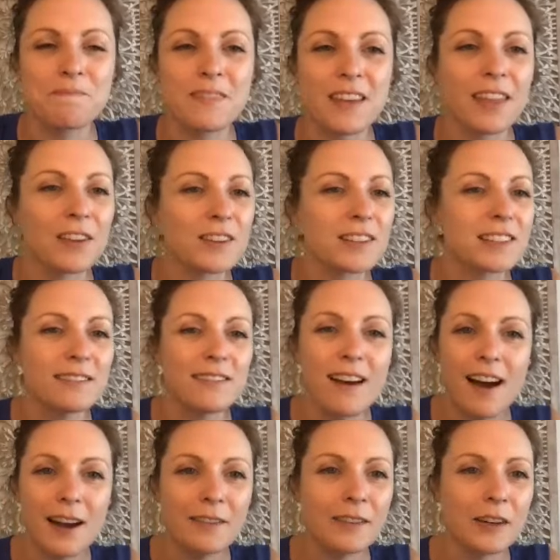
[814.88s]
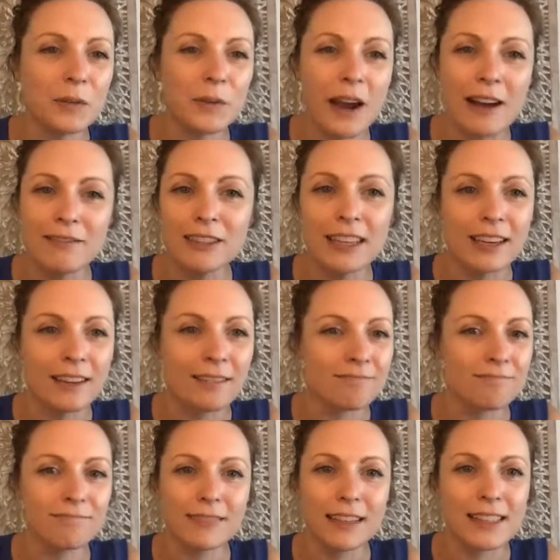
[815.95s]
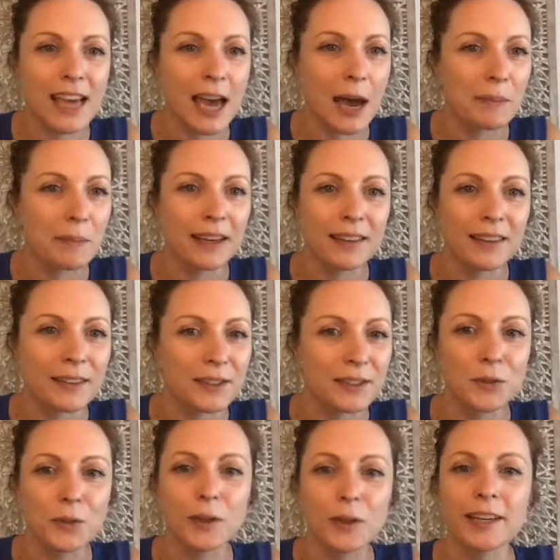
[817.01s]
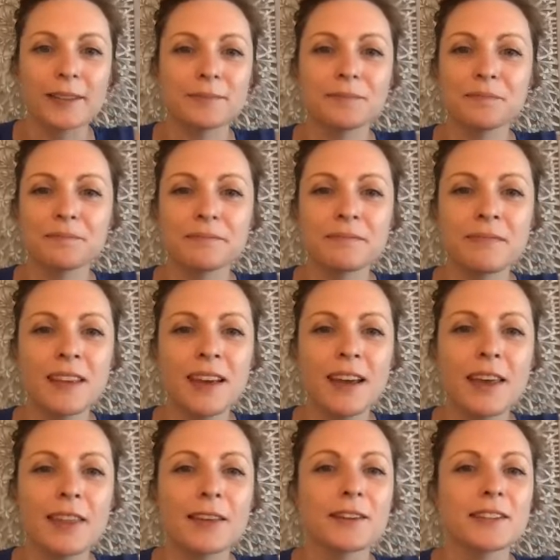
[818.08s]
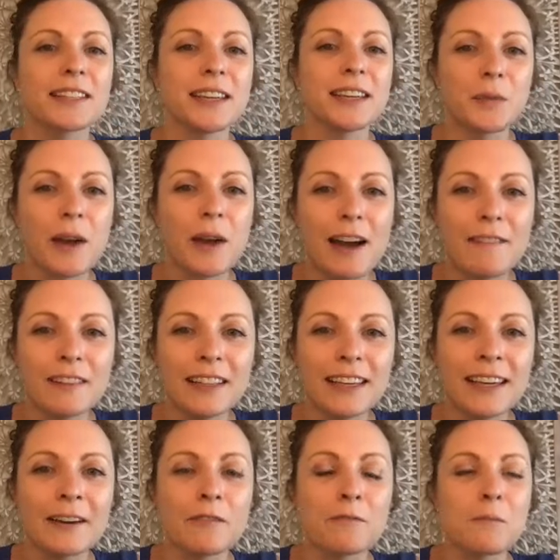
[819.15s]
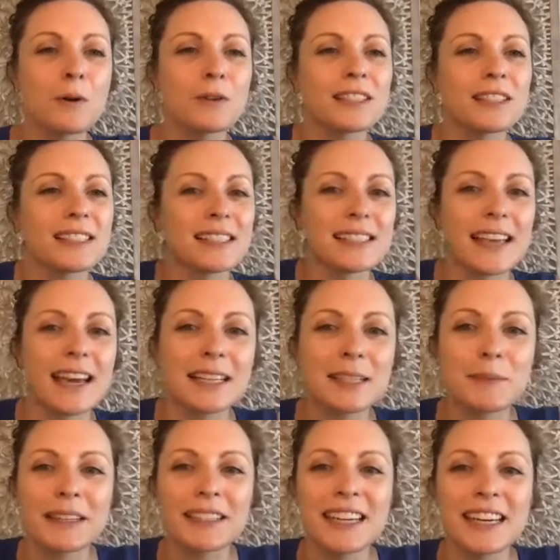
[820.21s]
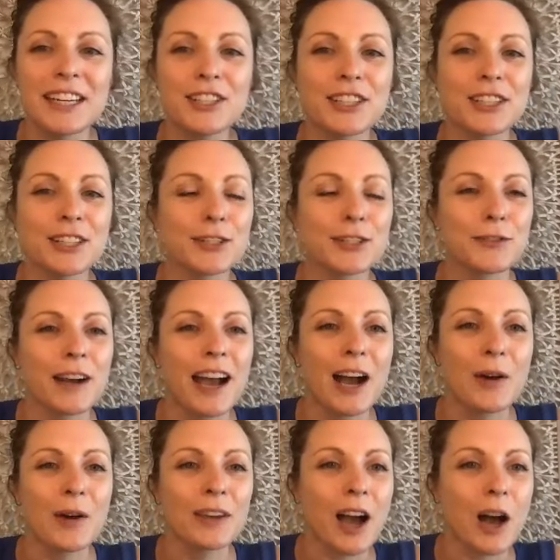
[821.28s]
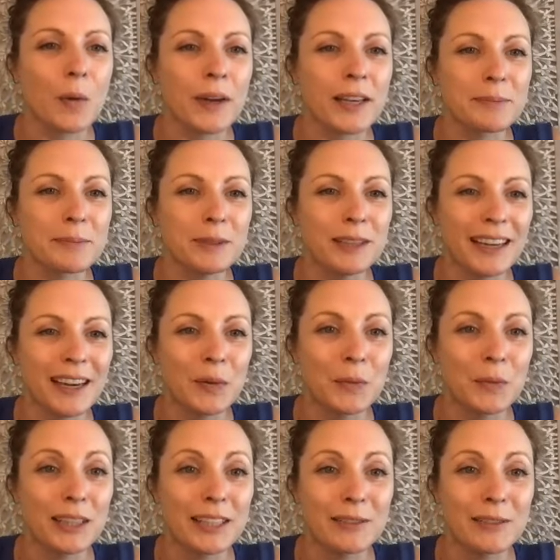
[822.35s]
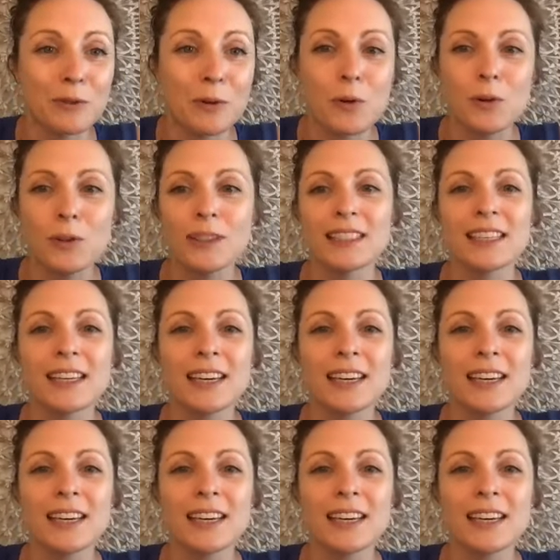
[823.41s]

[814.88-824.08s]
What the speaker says: And there's a lot of unraveling that's happening in the story. There is the unraveling of Moses' expectations for how Yahweh's plan will unfold.